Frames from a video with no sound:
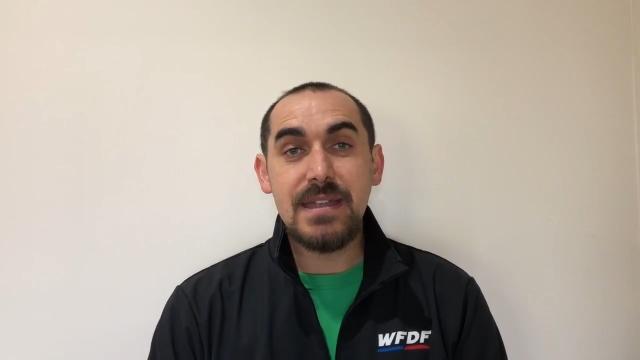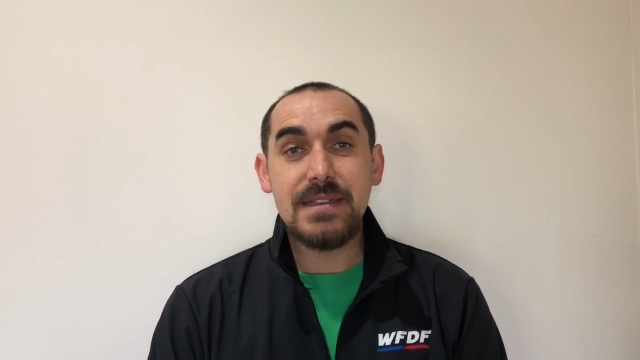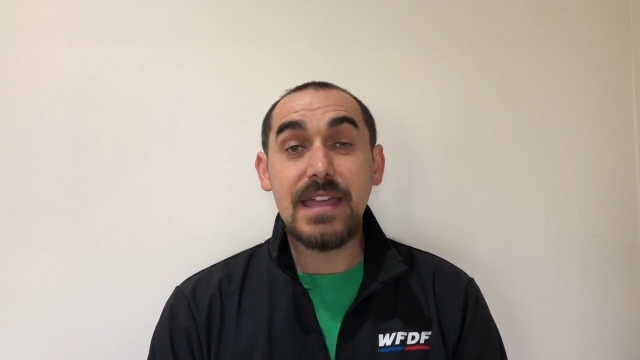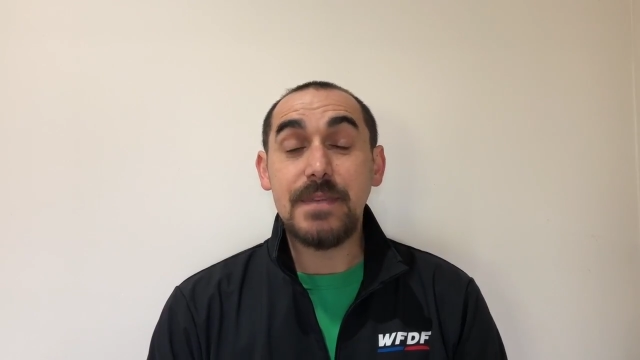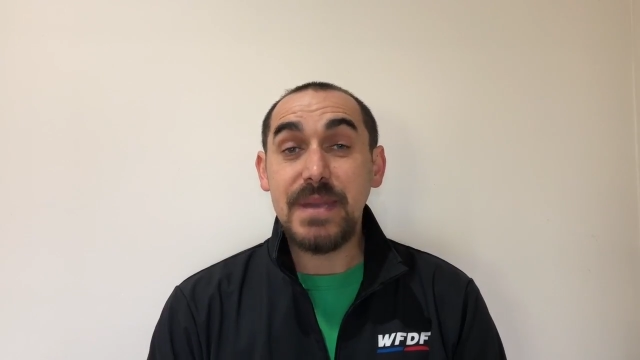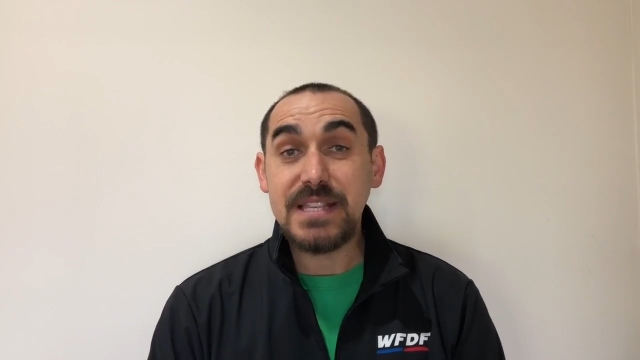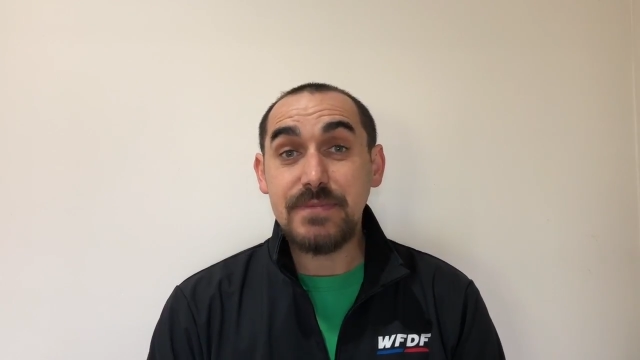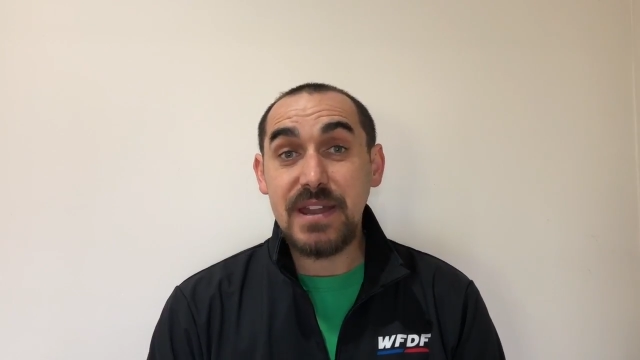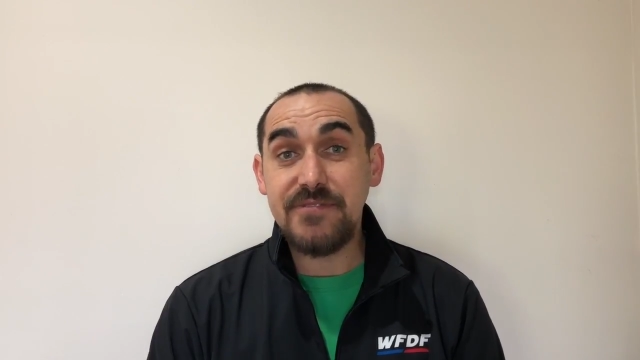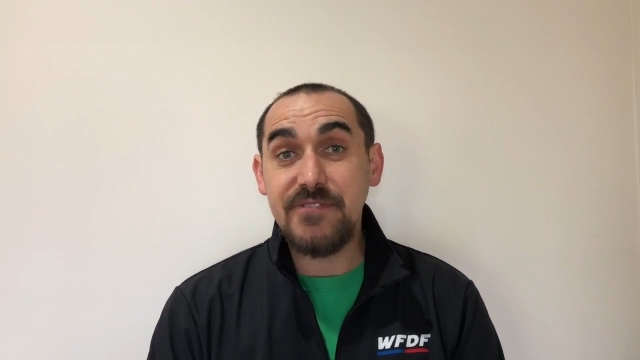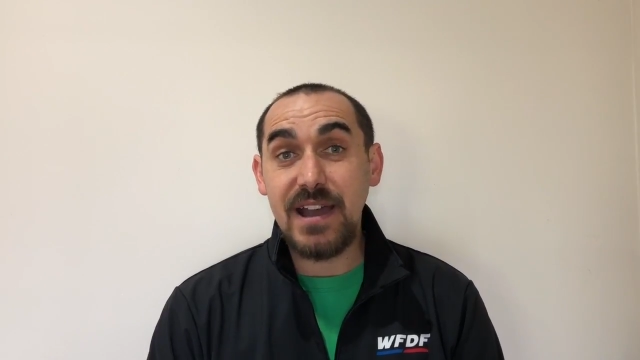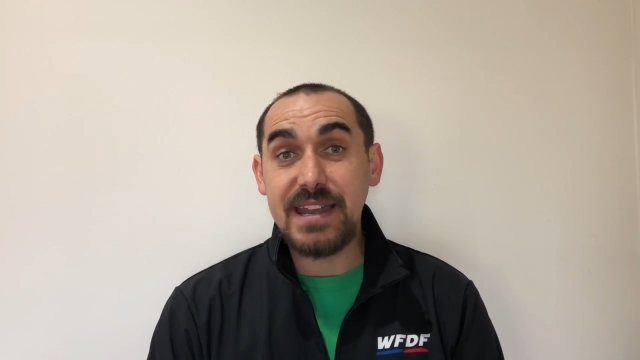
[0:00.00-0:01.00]
Now, the best way
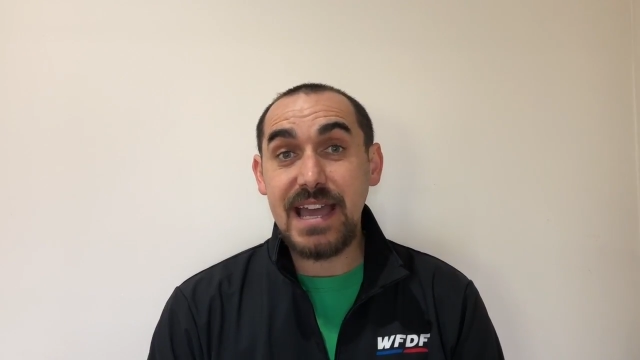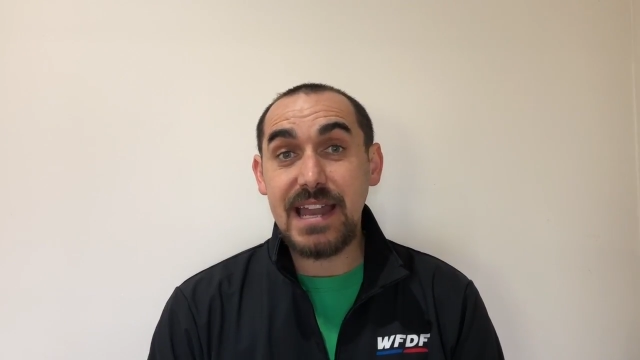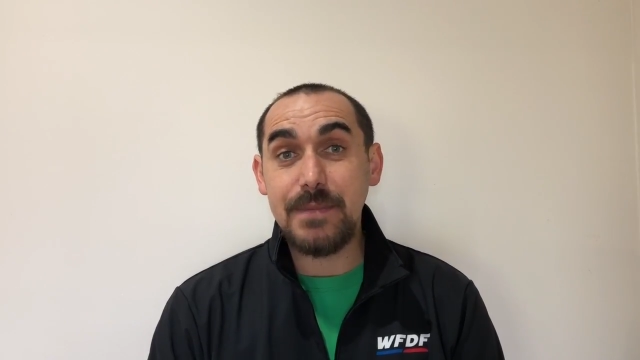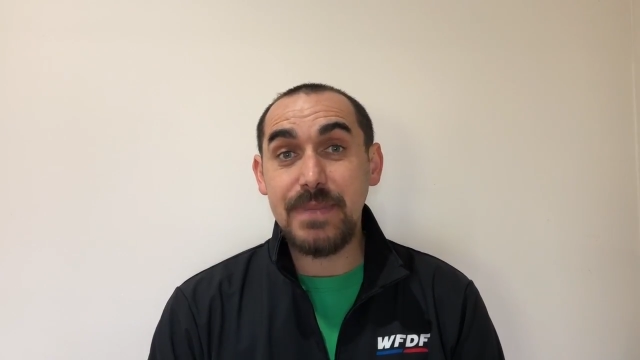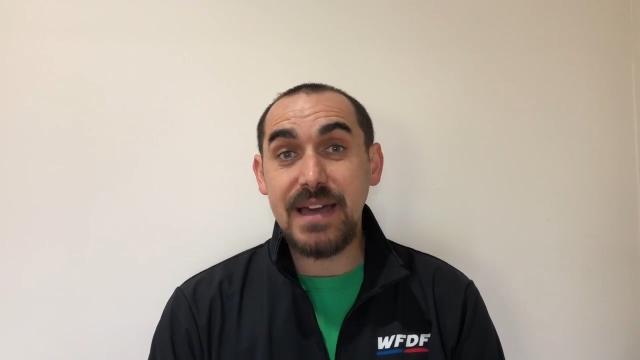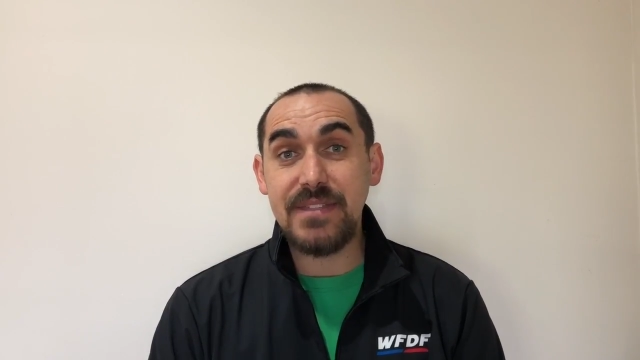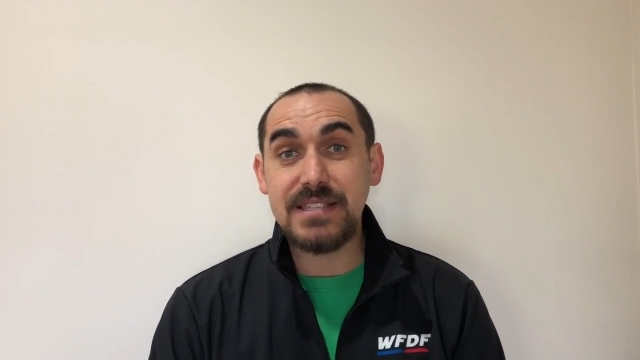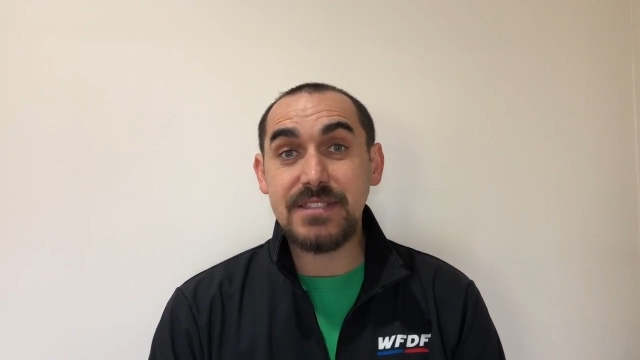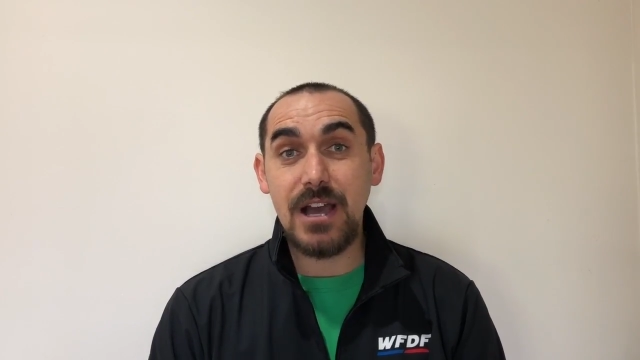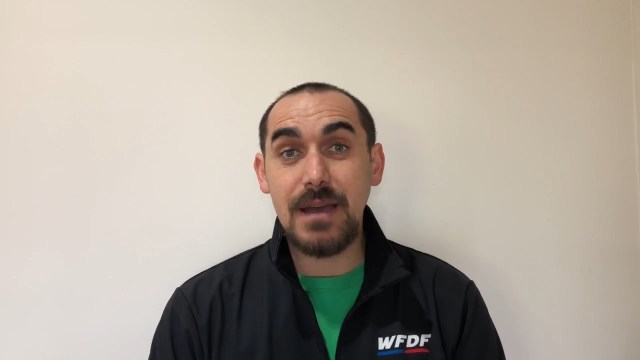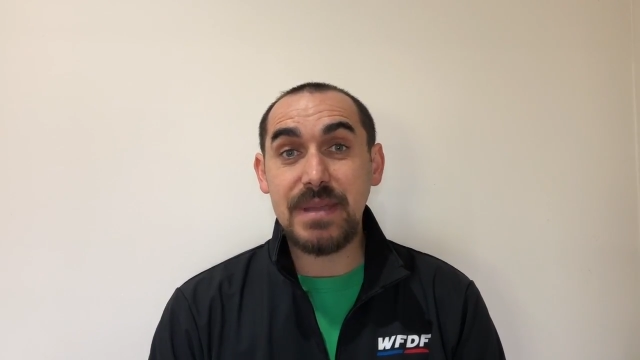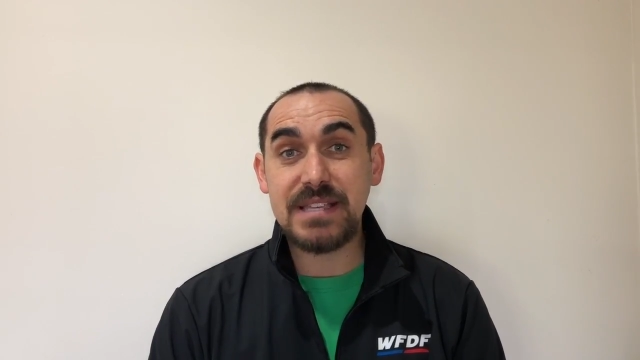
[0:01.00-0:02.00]
to find out about these
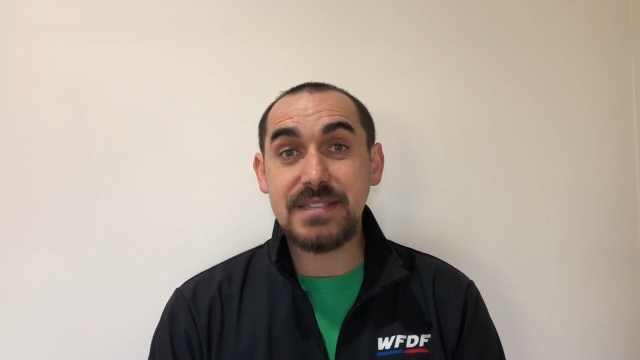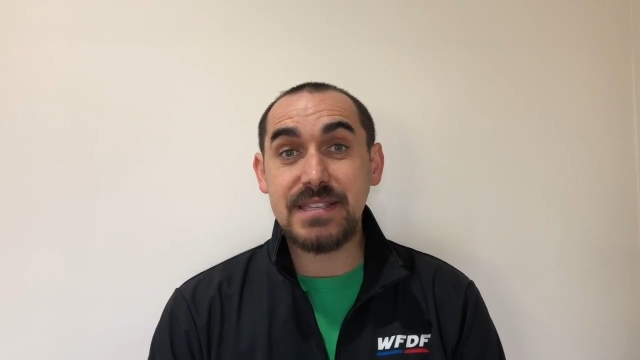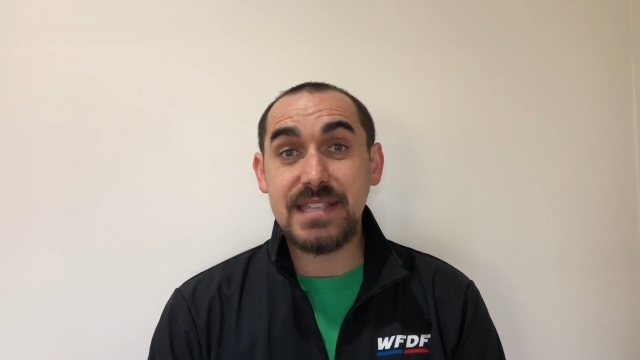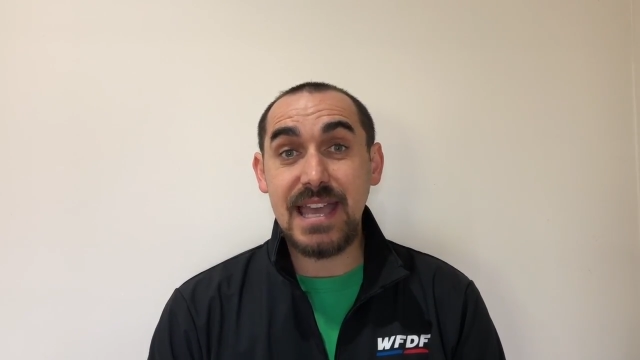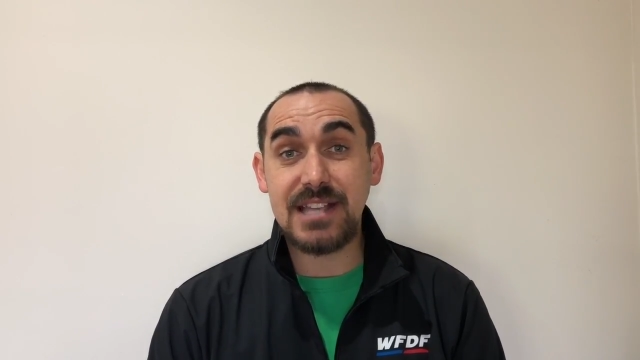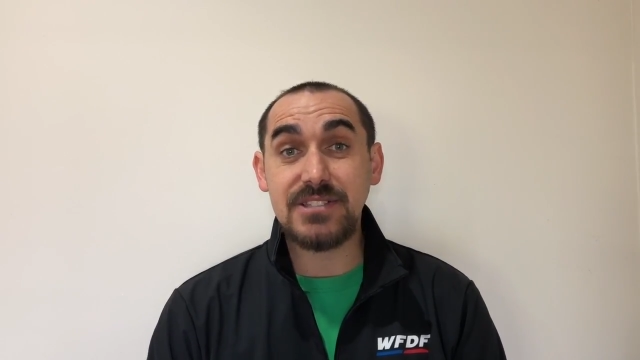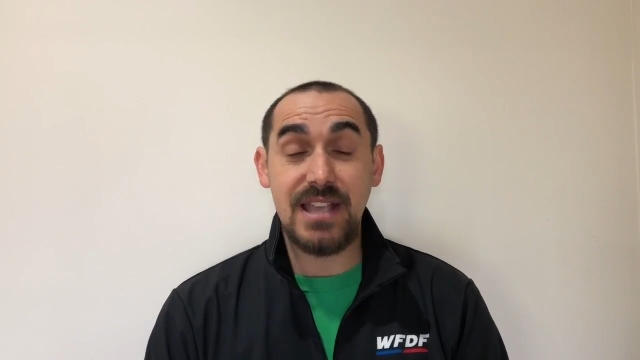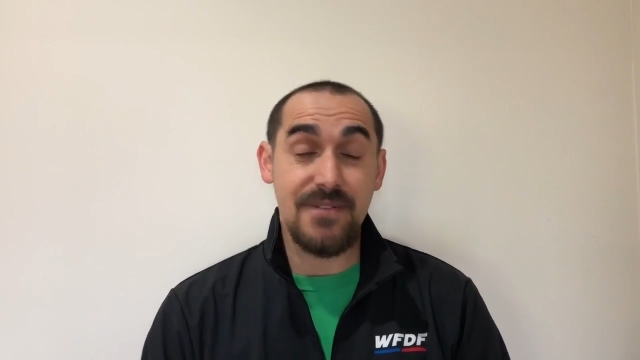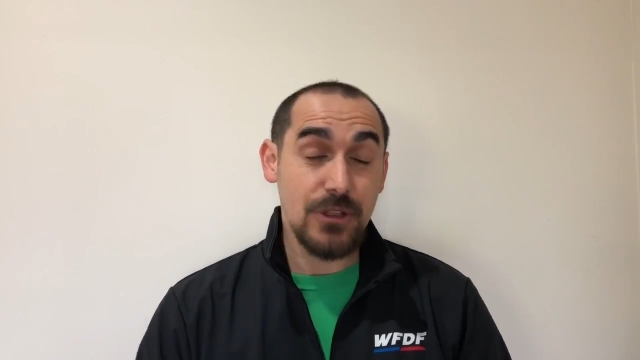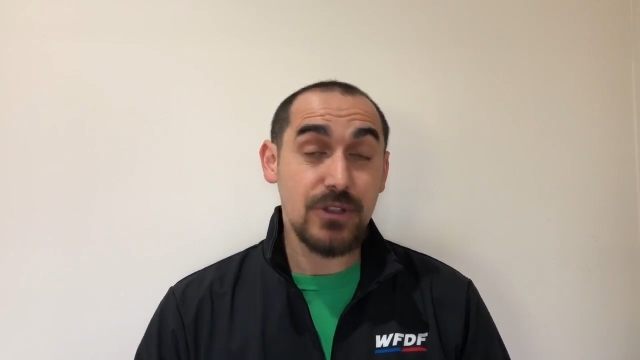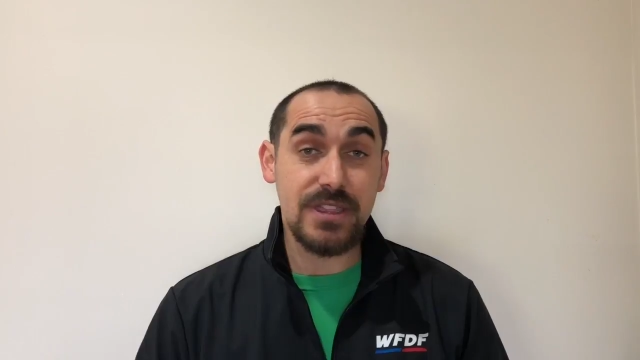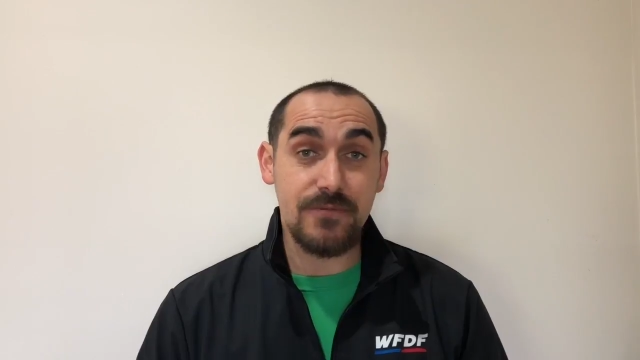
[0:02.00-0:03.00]
timings is to actually have
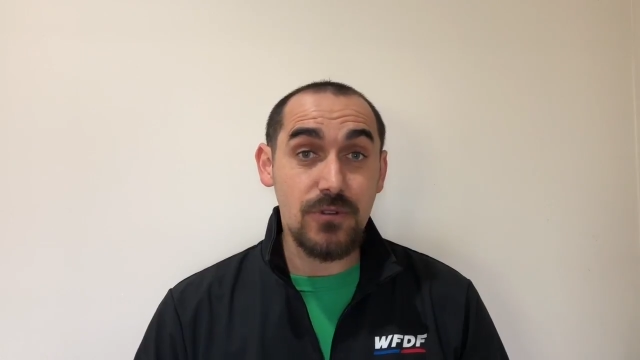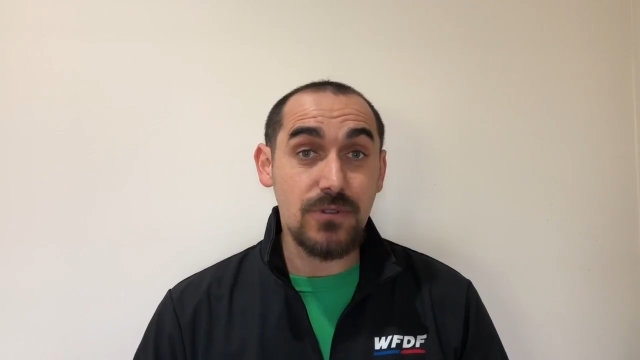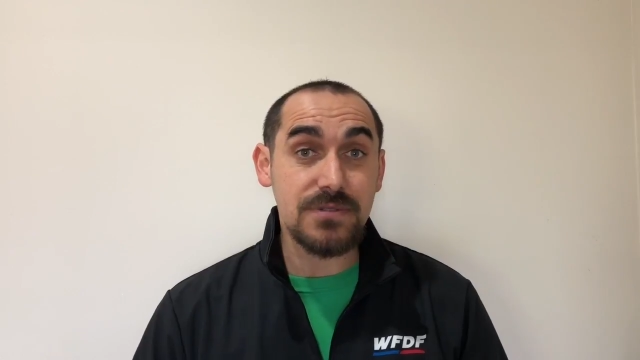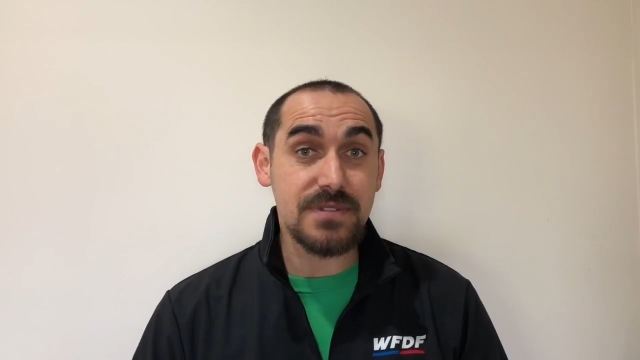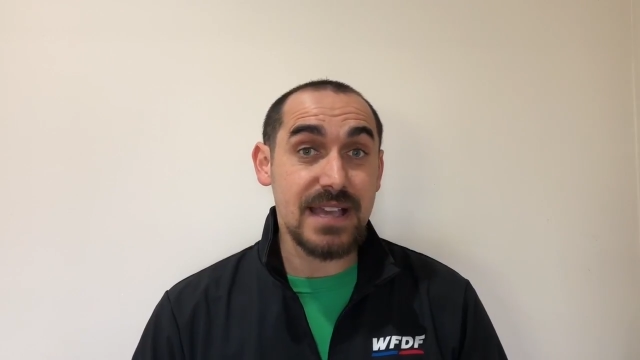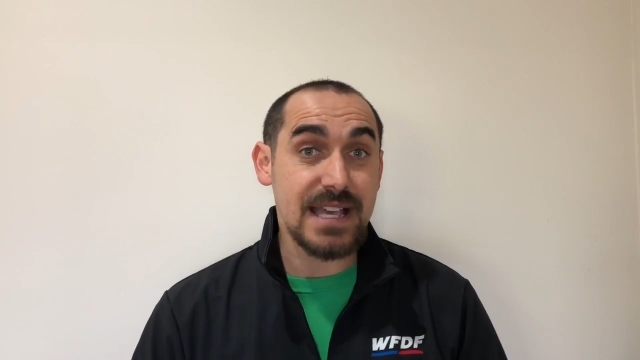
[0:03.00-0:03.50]
a look in the rules.